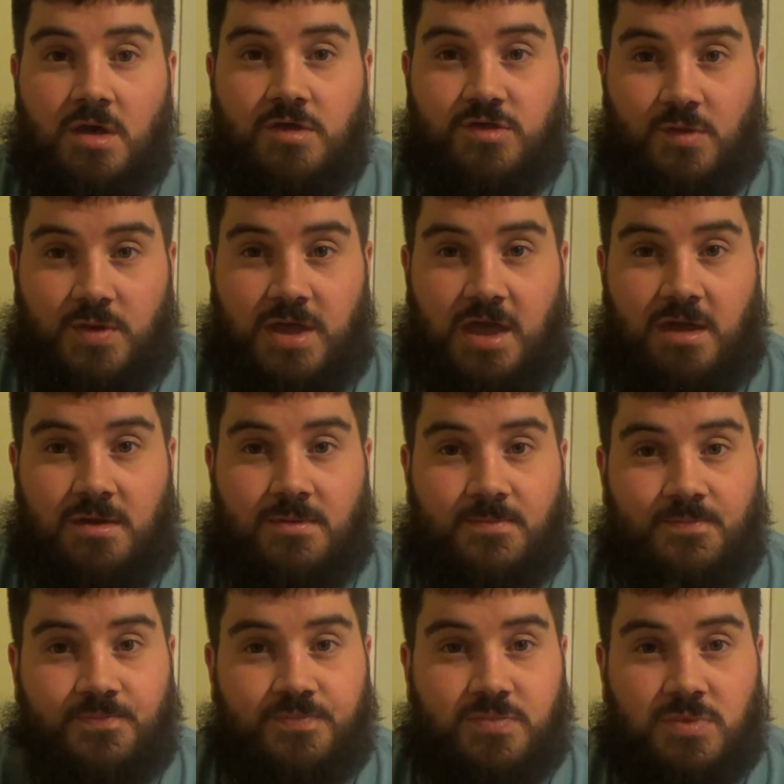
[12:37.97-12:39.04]
So again,
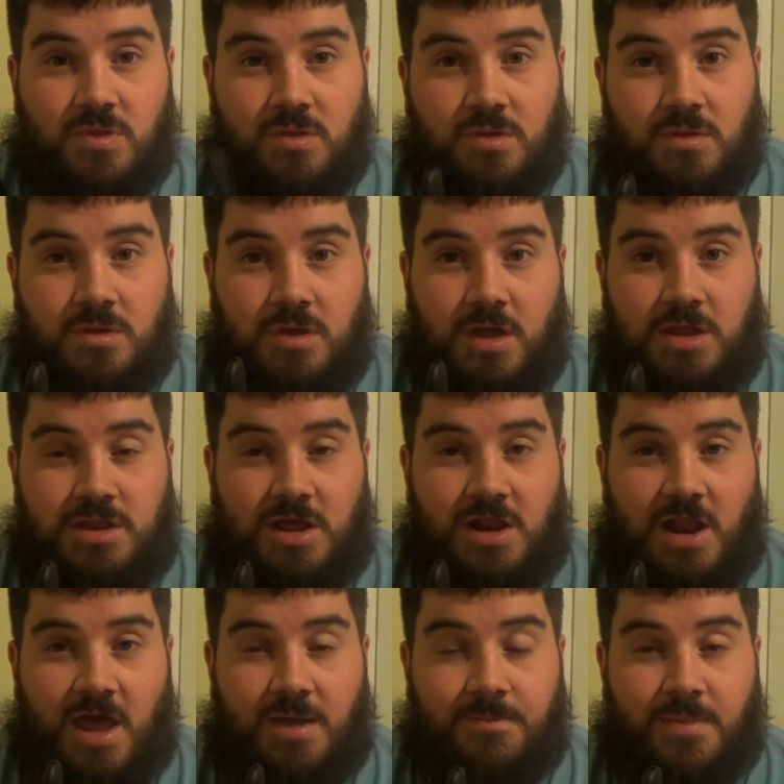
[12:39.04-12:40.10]
hit that
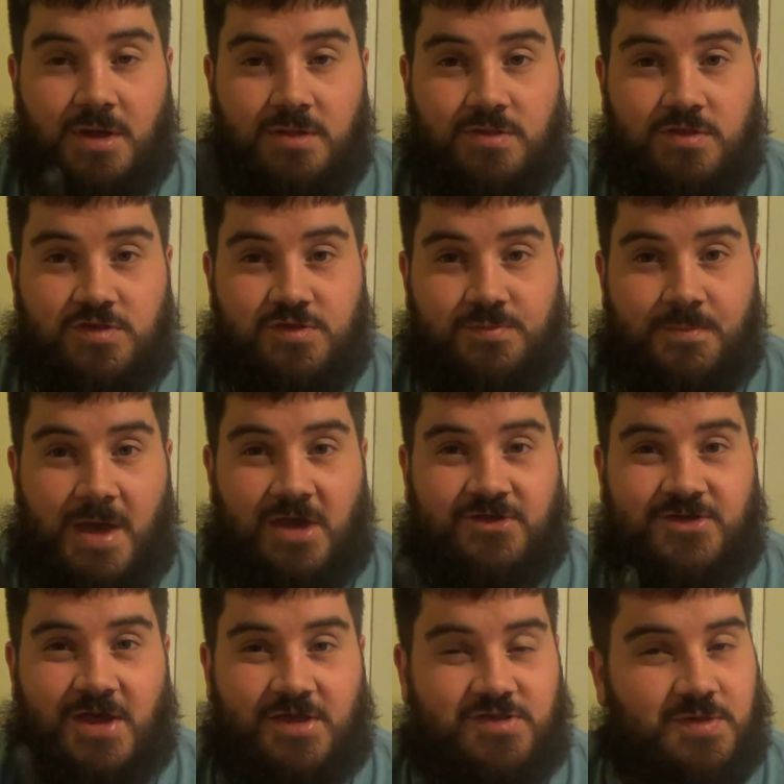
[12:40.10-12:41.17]
like button, smash
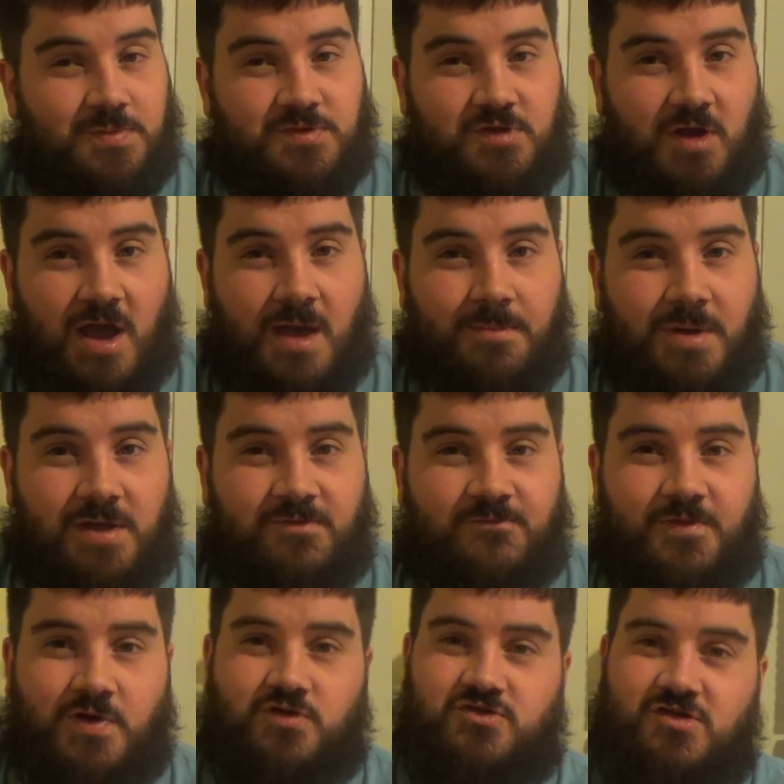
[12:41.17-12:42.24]
that subscribe button,
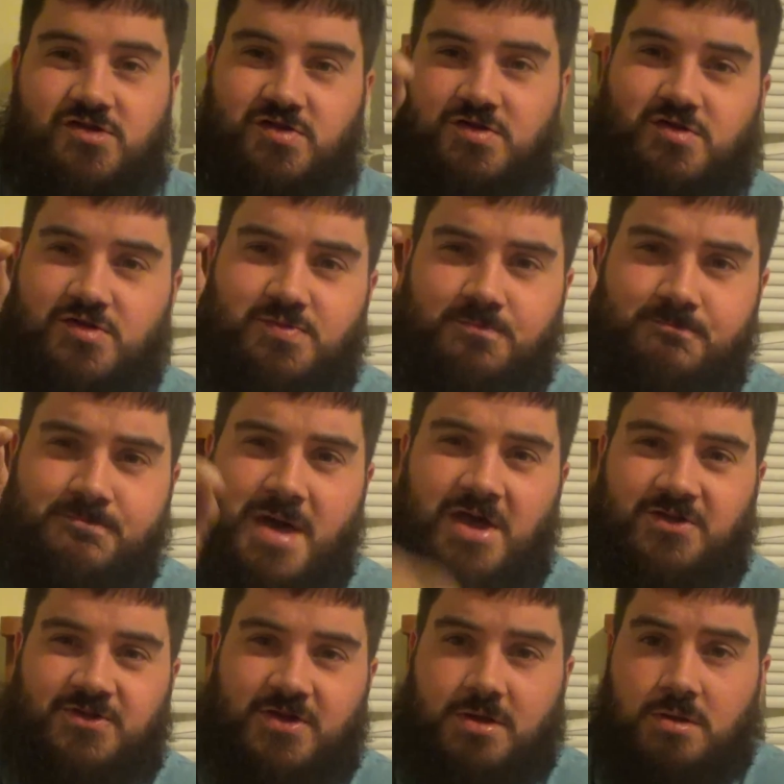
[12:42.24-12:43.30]
folks. Just
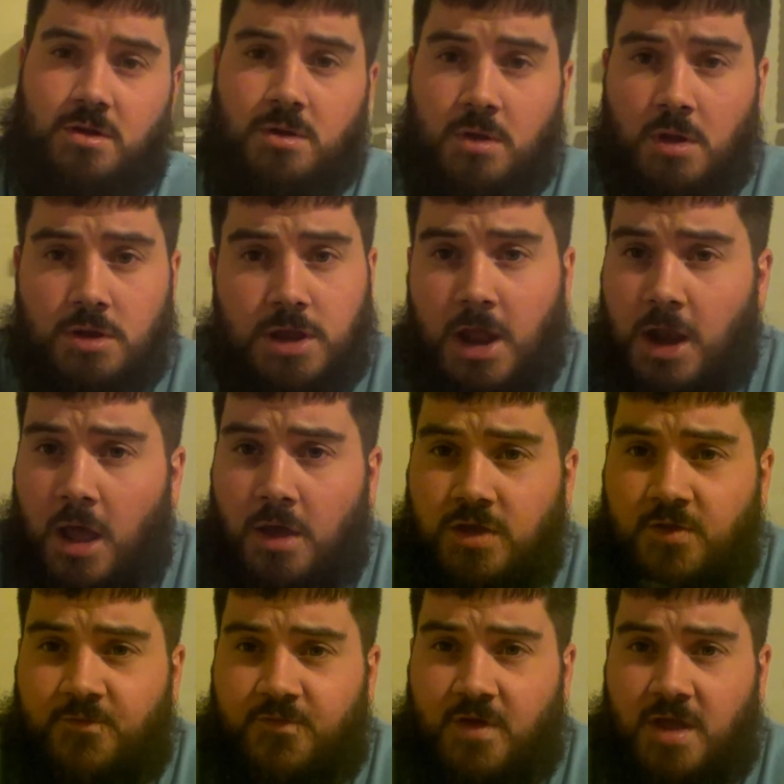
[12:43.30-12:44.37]
smash it. Tell all
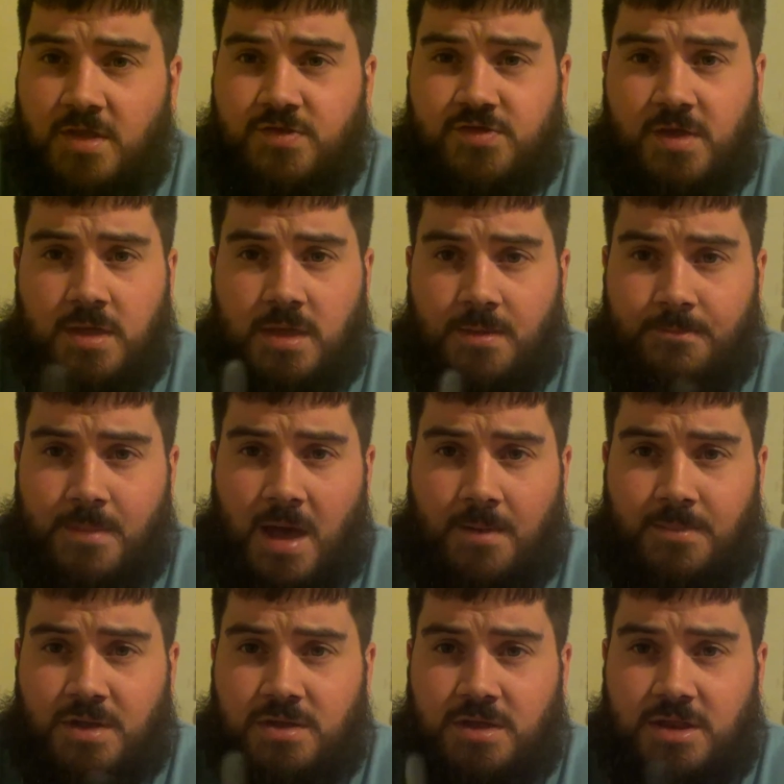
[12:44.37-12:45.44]
your friends, tell your
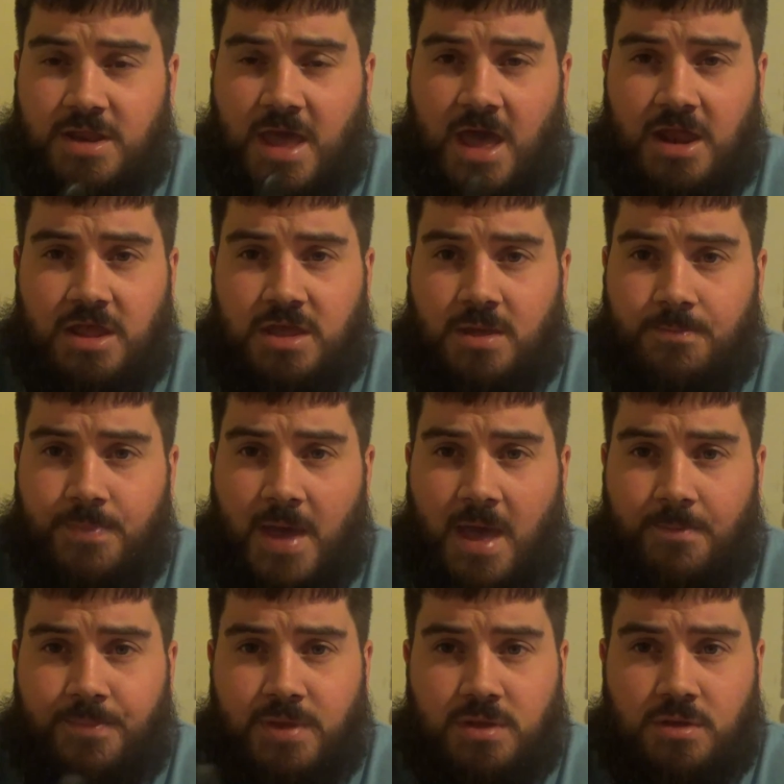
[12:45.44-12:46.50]
mama, your daddy, your
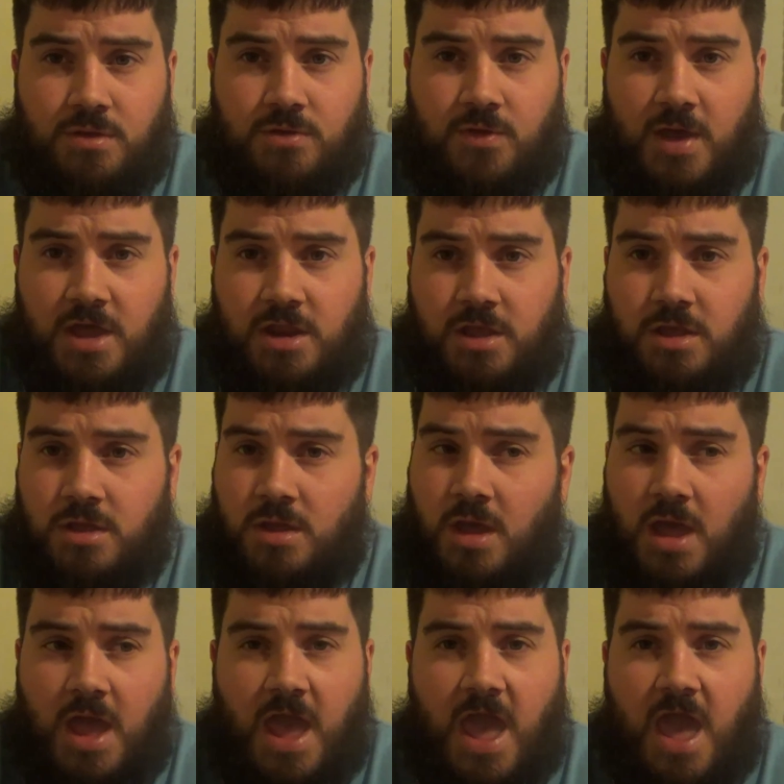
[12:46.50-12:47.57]
pappy, your granny,
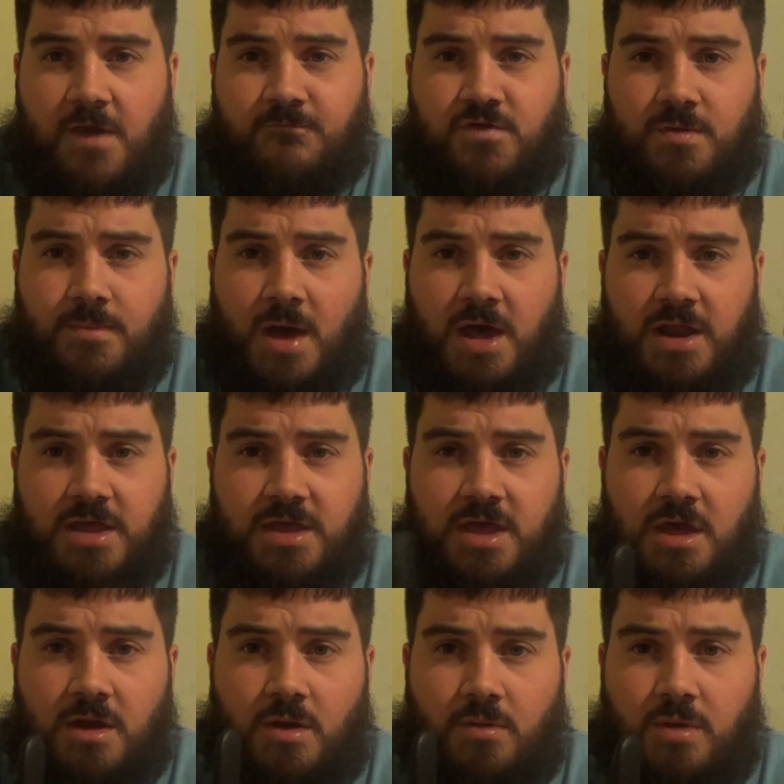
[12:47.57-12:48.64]
everybody,
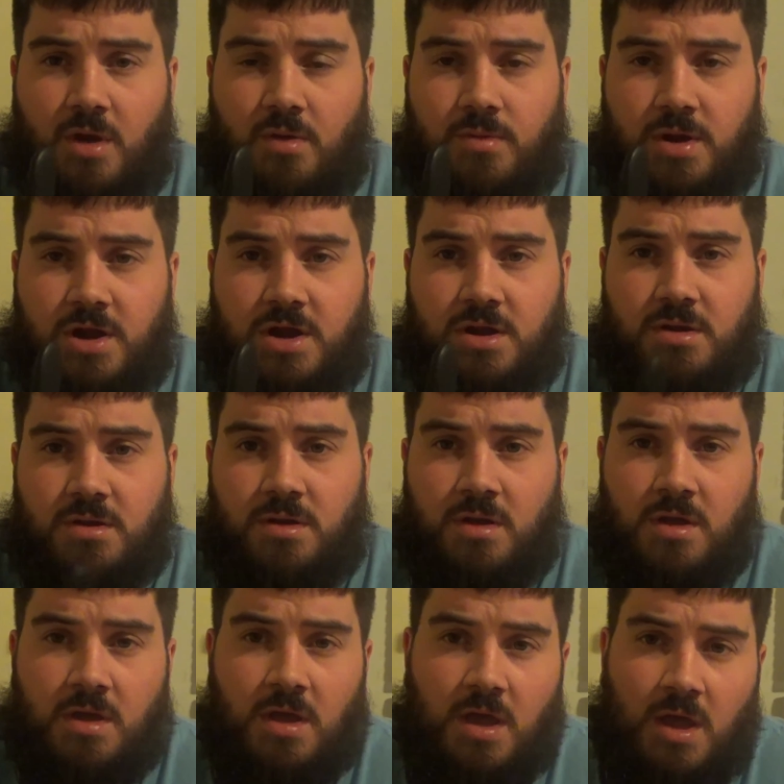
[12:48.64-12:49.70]
get on over here.
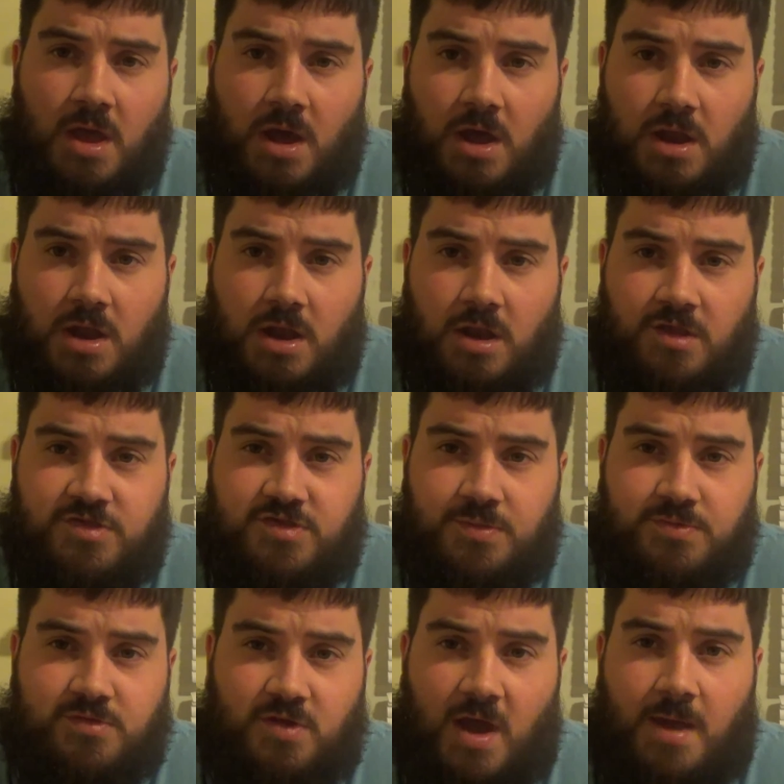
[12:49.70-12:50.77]
Oh,
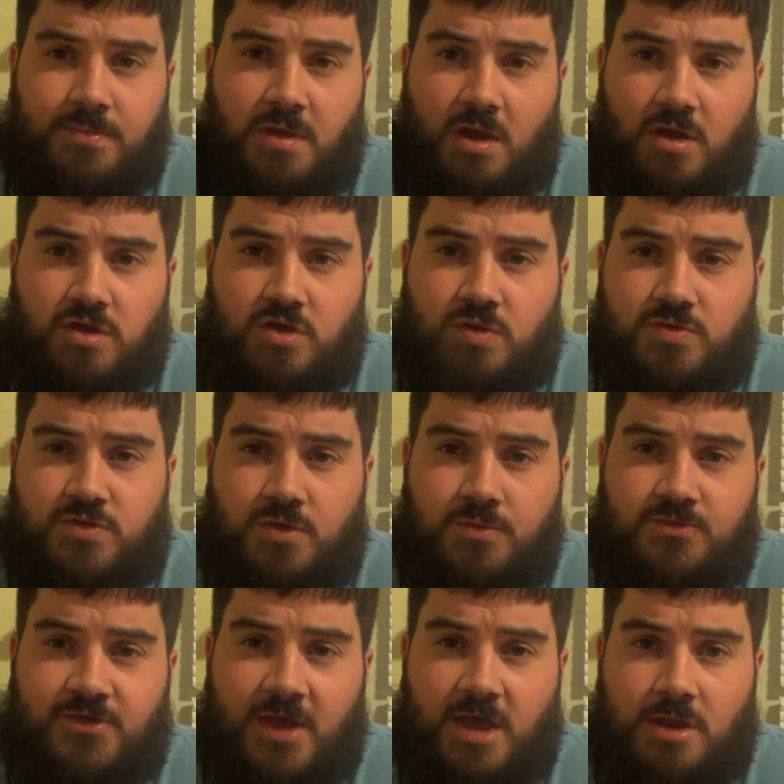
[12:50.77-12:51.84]
subscribe to our YouTube
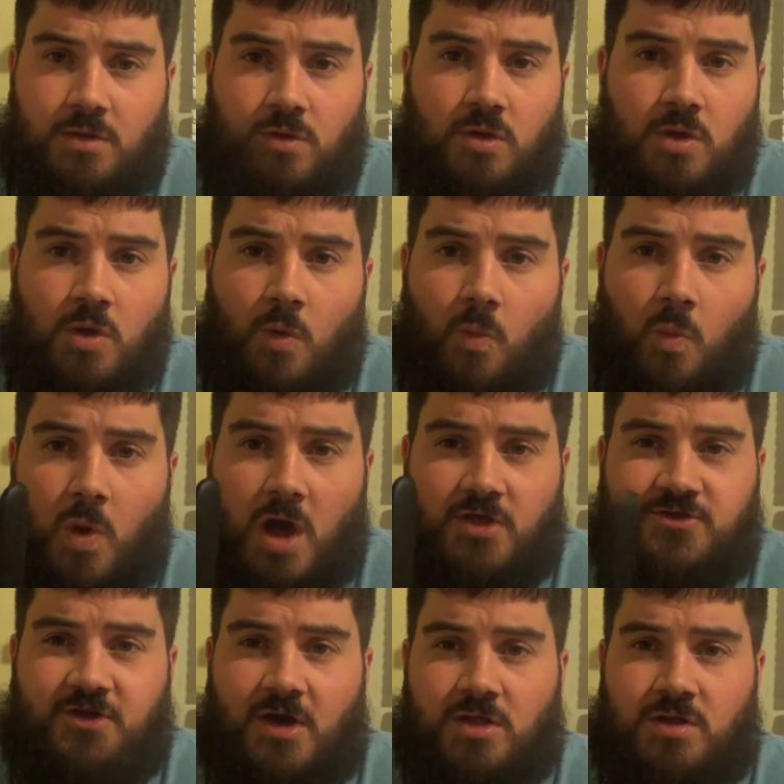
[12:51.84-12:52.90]
channel.
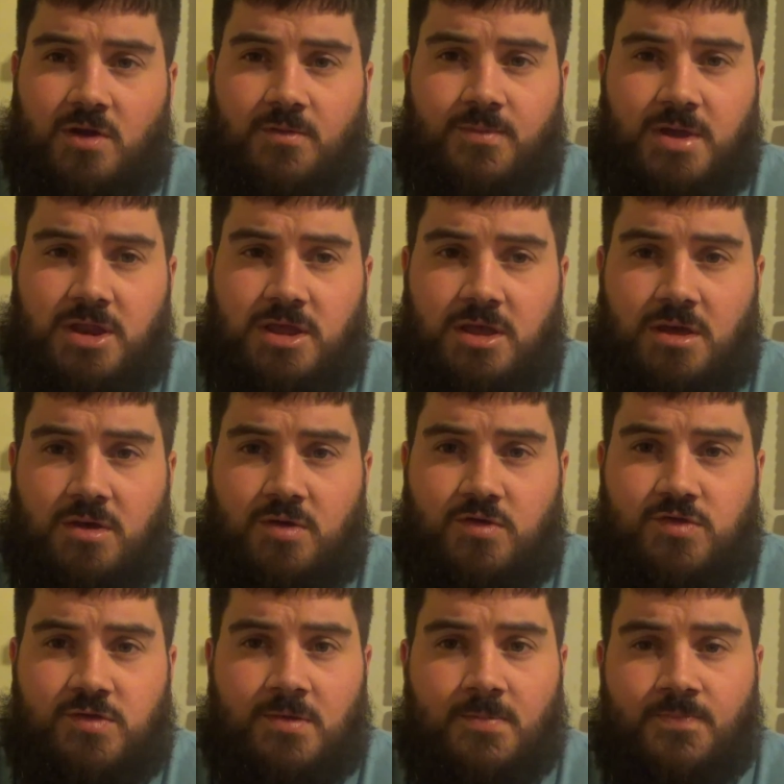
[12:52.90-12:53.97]
Watch all our
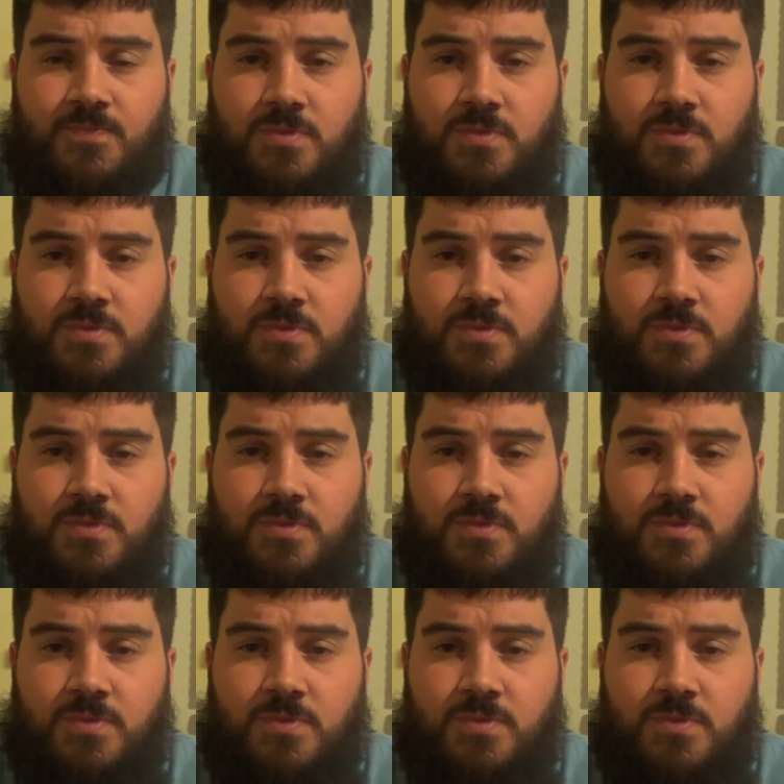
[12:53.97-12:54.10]
videos.